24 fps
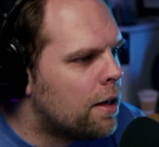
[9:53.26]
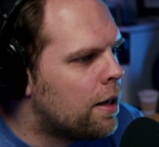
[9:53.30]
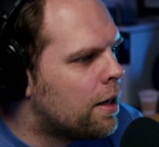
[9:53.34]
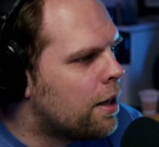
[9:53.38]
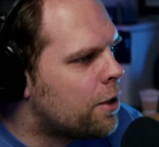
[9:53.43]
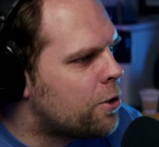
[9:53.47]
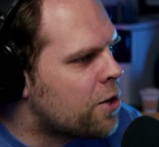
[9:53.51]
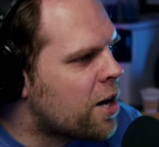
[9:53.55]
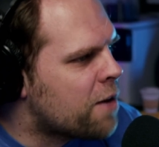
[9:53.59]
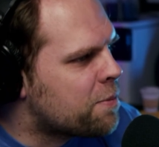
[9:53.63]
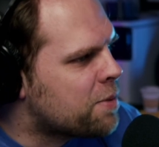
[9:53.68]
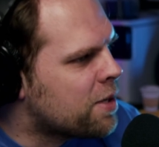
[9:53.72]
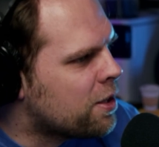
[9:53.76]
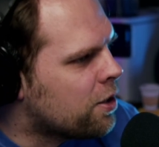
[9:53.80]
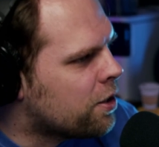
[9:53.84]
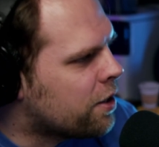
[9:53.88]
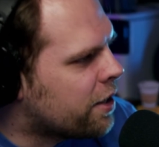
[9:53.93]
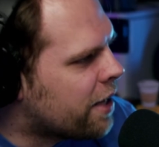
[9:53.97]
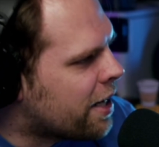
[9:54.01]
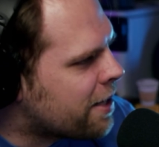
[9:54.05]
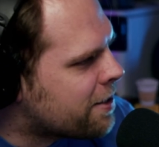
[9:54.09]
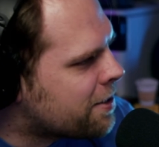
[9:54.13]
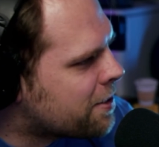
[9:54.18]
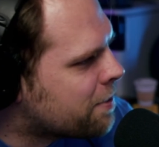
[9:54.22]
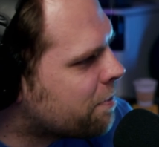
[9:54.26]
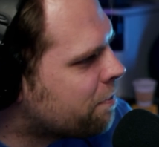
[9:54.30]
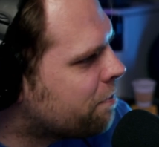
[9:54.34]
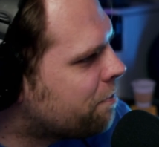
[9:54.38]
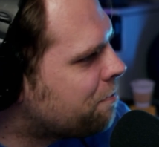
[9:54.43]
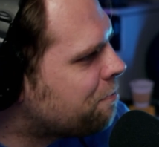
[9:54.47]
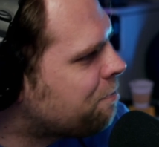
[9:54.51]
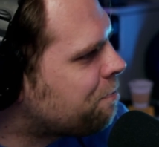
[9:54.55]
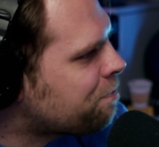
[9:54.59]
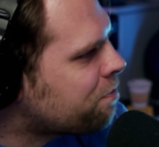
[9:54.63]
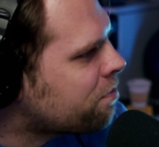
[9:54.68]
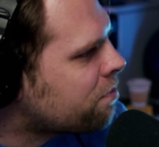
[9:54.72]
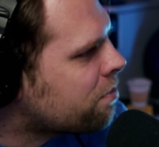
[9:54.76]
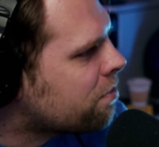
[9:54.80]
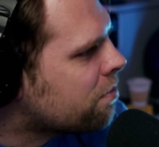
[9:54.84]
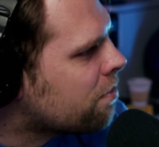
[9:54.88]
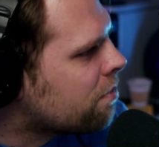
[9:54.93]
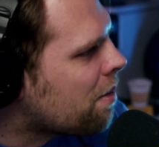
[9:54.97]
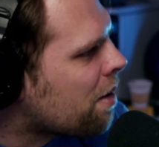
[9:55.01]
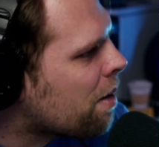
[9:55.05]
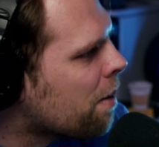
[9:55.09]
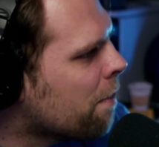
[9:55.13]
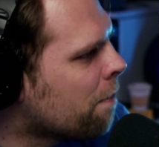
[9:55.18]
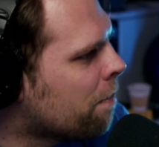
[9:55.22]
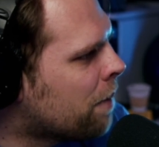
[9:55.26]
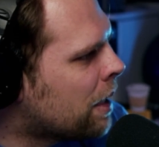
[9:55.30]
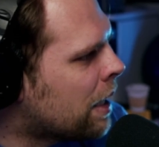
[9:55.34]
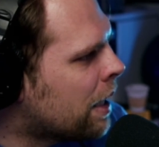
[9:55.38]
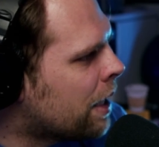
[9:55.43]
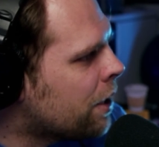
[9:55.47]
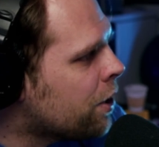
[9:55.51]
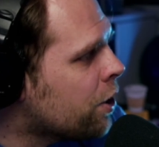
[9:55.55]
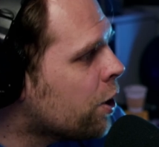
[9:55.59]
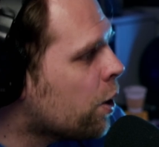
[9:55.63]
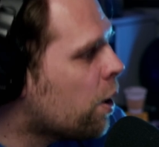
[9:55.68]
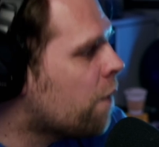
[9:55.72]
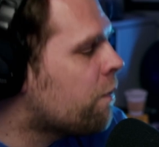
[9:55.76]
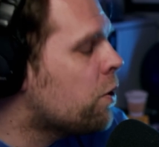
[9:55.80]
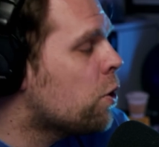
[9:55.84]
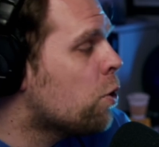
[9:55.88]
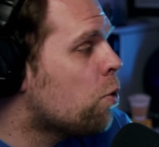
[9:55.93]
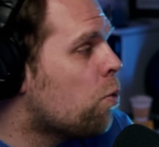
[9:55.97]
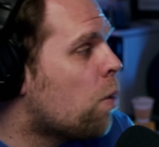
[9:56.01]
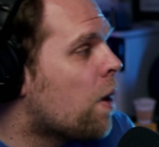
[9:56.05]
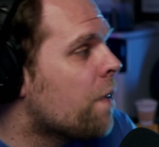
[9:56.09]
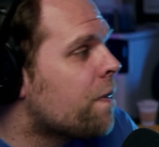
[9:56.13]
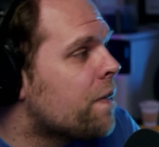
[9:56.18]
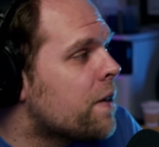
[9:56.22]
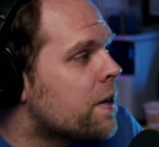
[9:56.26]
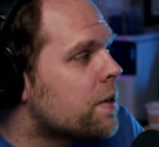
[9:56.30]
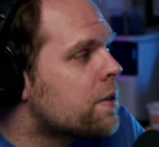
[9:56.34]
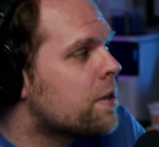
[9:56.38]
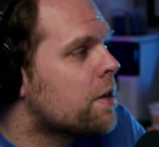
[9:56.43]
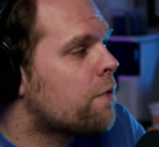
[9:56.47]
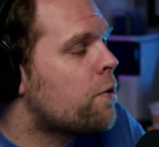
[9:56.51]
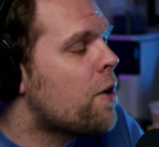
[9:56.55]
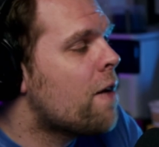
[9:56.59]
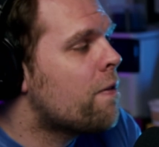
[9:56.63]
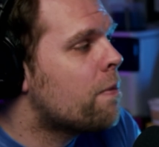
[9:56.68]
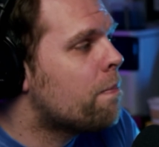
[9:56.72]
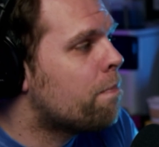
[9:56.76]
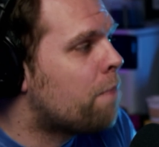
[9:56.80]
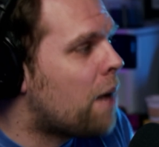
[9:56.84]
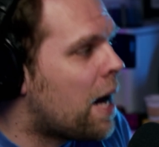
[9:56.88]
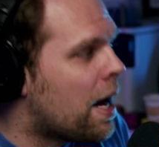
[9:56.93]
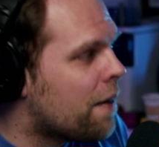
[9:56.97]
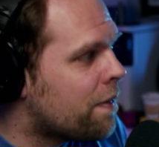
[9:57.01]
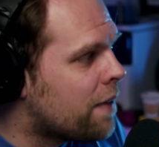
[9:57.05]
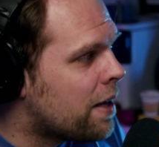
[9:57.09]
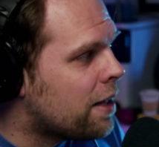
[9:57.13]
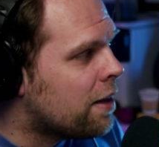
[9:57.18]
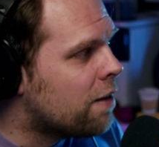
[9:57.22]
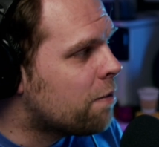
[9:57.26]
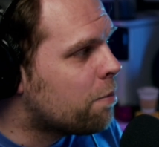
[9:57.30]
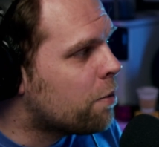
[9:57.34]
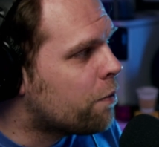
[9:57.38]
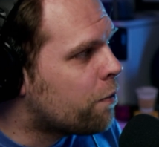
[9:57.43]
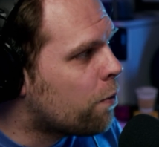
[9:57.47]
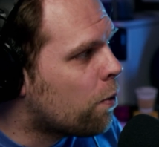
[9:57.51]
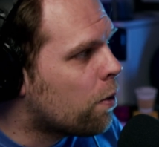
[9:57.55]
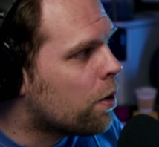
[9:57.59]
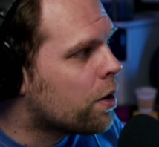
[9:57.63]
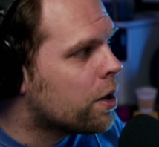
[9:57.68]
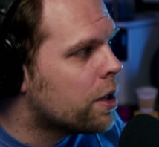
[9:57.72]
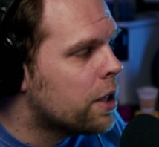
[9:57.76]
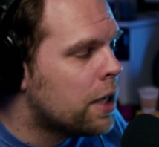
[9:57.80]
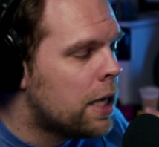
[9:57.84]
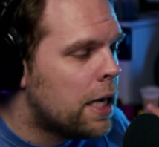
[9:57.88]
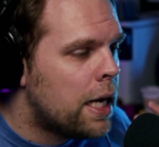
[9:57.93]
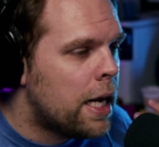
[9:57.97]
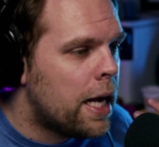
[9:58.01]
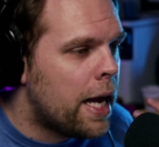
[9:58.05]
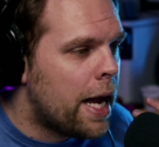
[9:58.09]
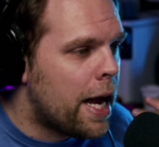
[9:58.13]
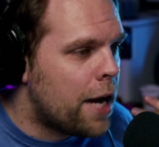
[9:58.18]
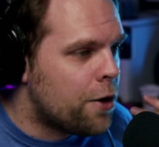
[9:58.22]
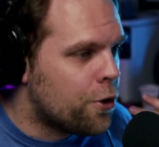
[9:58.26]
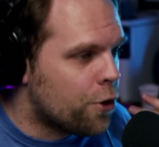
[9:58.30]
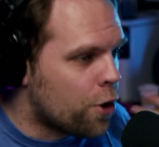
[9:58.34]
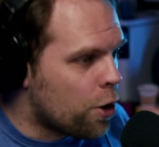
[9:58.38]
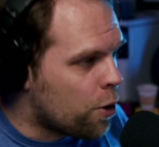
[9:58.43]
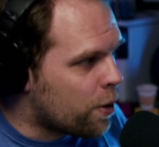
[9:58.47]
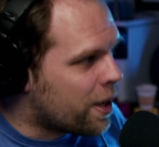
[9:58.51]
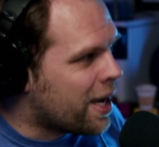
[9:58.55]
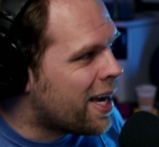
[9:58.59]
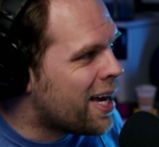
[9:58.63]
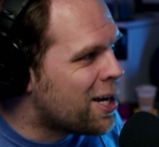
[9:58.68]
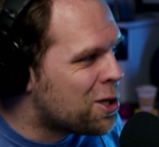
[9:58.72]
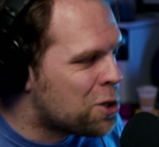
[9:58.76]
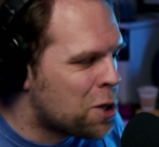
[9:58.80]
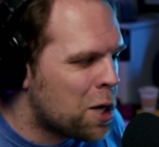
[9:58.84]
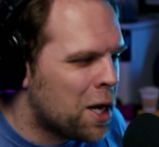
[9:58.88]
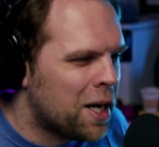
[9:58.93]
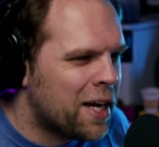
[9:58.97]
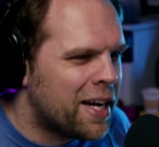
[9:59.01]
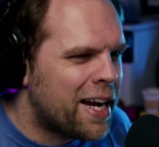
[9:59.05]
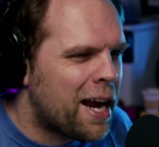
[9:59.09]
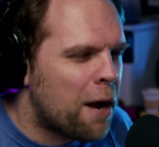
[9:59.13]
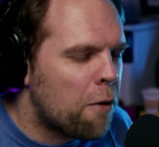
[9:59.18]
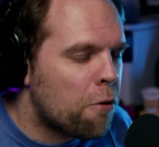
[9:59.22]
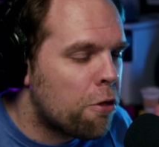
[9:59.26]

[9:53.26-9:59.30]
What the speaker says: Drives me a little nuts. But, you know, if you want this, if you haven't bought They Live Before and you're okay shelling out